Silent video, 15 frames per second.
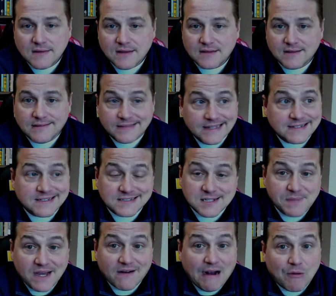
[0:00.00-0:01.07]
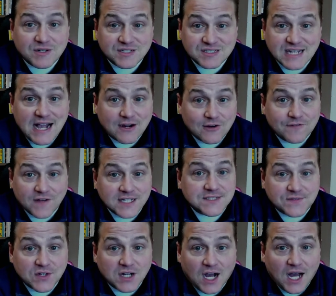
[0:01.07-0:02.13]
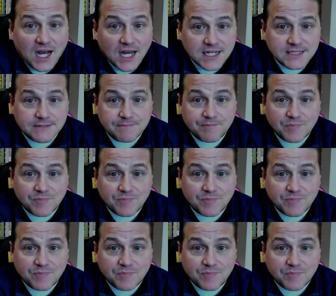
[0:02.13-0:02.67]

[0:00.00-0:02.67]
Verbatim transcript: that Lent is about our sacrifice for God,